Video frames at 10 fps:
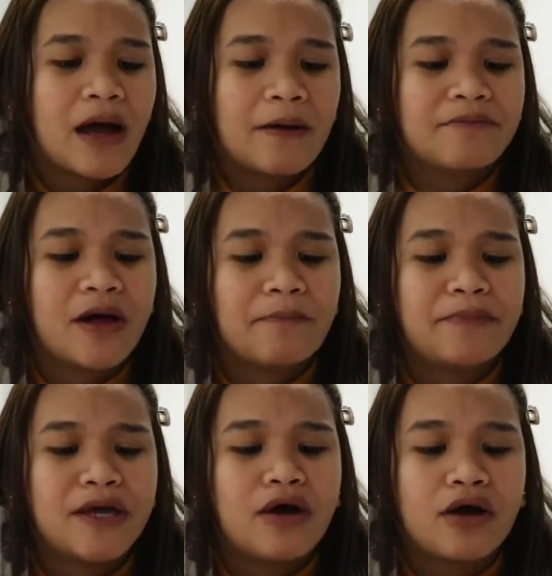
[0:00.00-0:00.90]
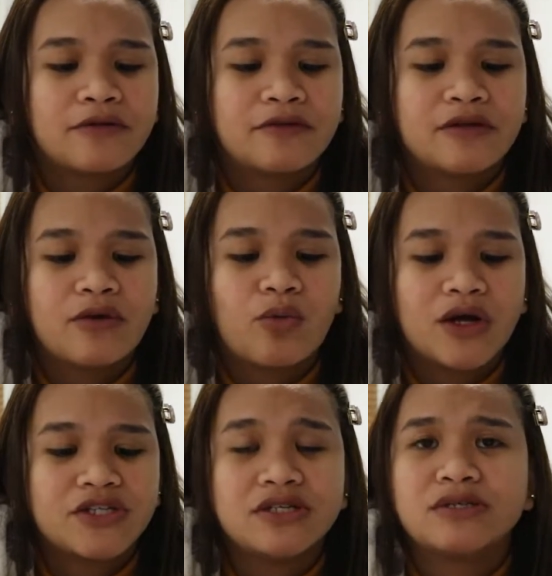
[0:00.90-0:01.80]
I'm not big on
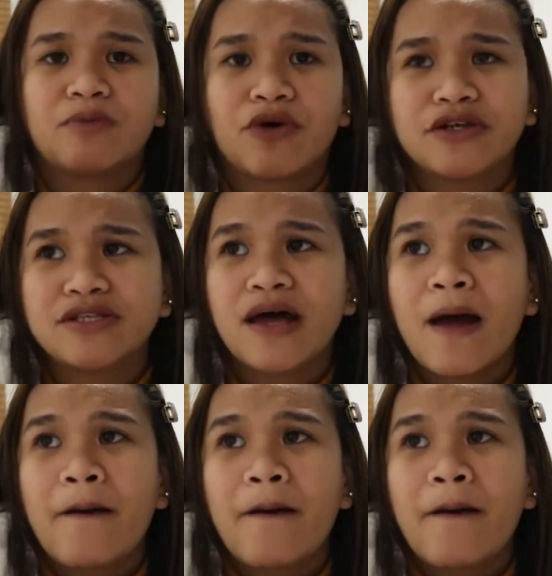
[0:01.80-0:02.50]
watching sports,